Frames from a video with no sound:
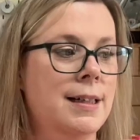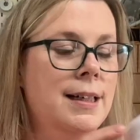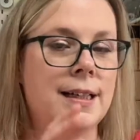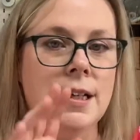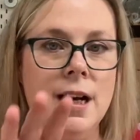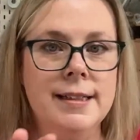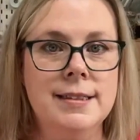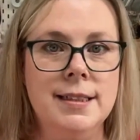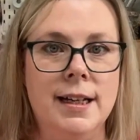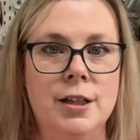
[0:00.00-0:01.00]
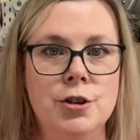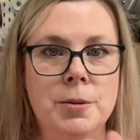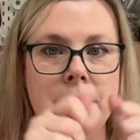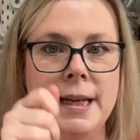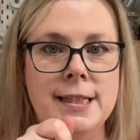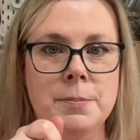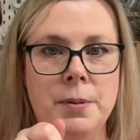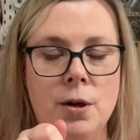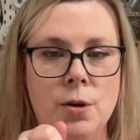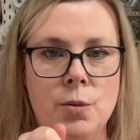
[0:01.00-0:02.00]
In hindsight, I should have made a
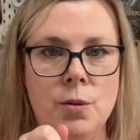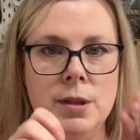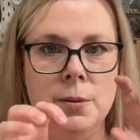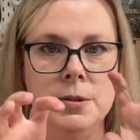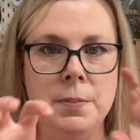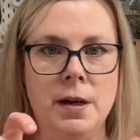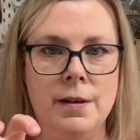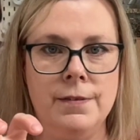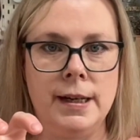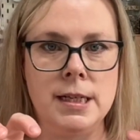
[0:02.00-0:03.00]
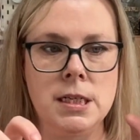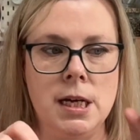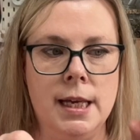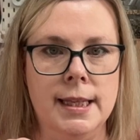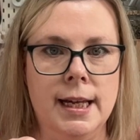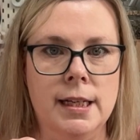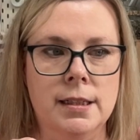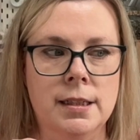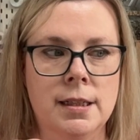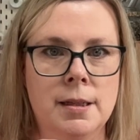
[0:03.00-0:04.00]
bow that was perfect and
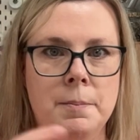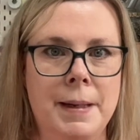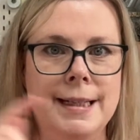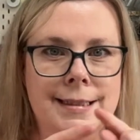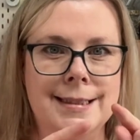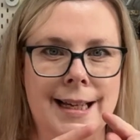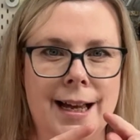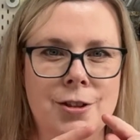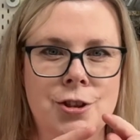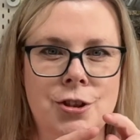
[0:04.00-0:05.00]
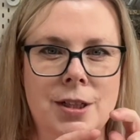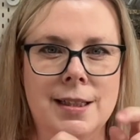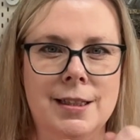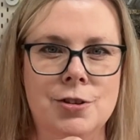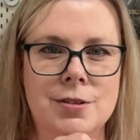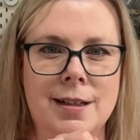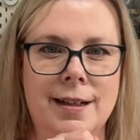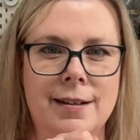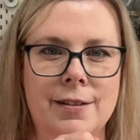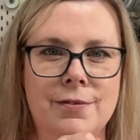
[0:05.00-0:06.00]
then made a sash and then just
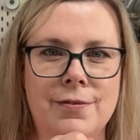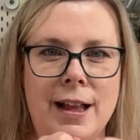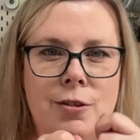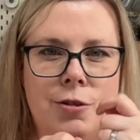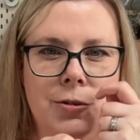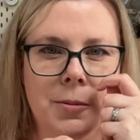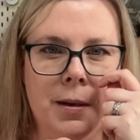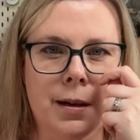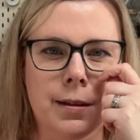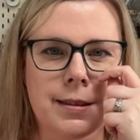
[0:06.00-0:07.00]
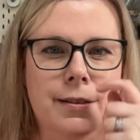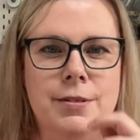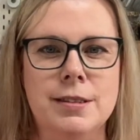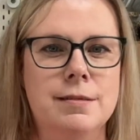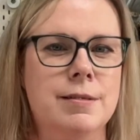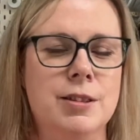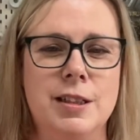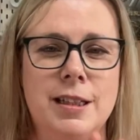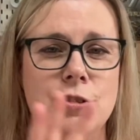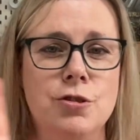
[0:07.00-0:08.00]
like either Velcroed them on, because
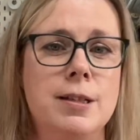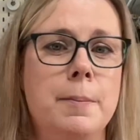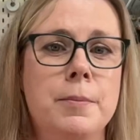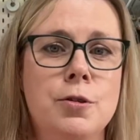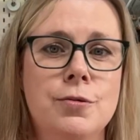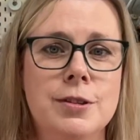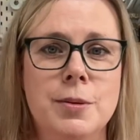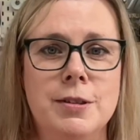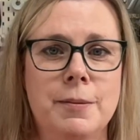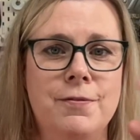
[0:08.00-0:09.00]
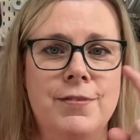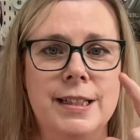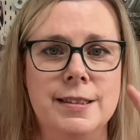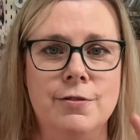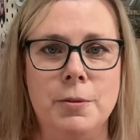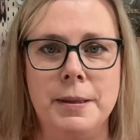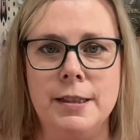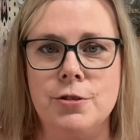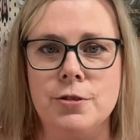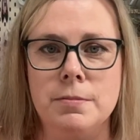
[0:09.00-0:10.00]
they just kept moving, so I had to keep fixing it for
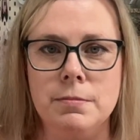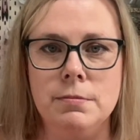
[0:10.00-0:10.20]
pictures.